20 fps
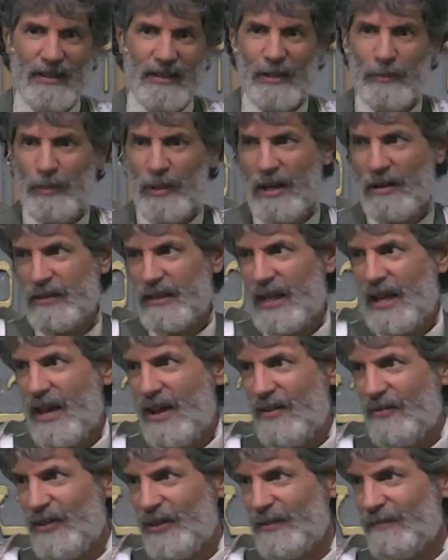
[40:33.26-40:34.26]
compared to
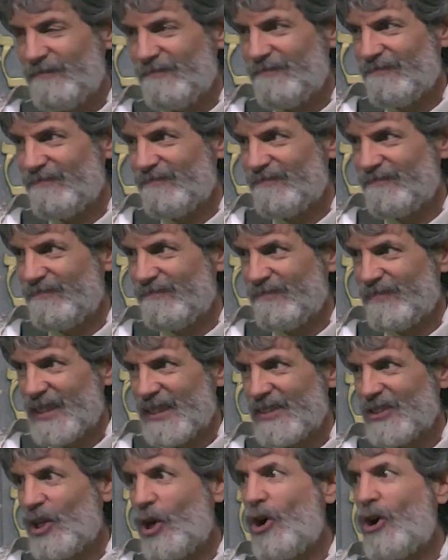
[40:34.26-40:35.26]
heaven.
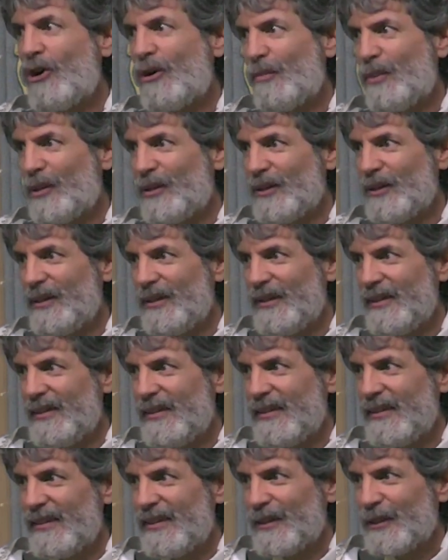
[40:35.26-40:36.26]
This is horrible
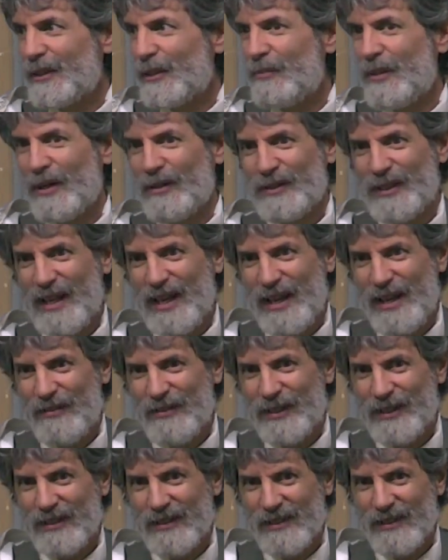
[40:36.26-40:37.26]
compared to
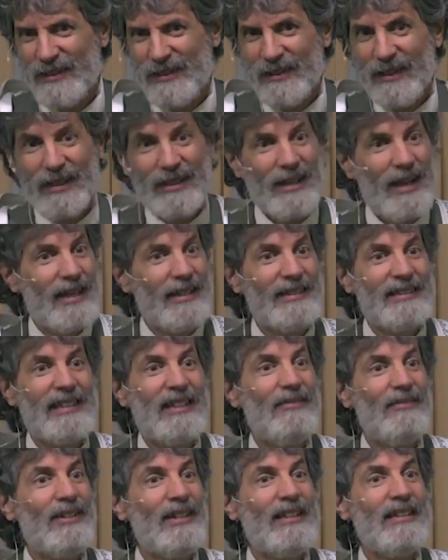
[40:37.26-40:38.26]
heaven. And God has
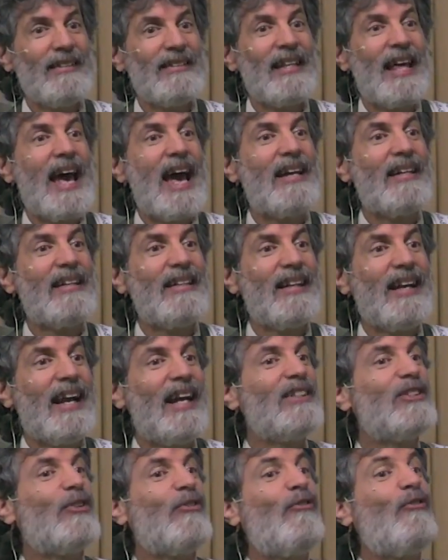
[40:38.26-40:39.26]
given us that
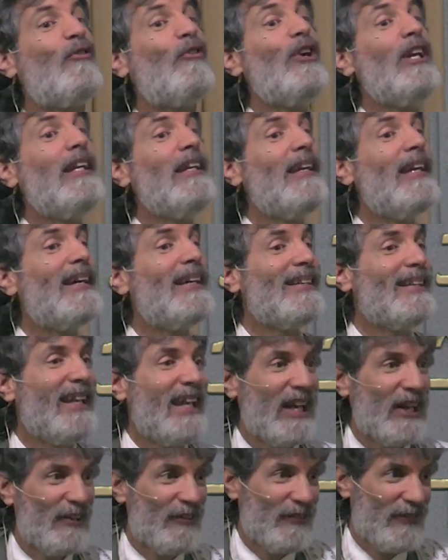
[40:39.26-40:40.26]
as a free
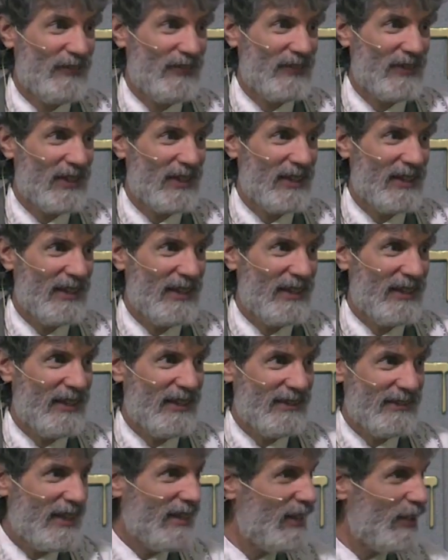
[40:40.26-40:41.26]
gift.
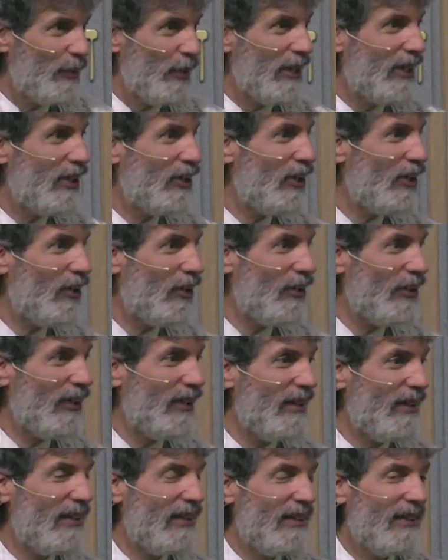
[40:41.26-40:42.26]
Nothing we can earn,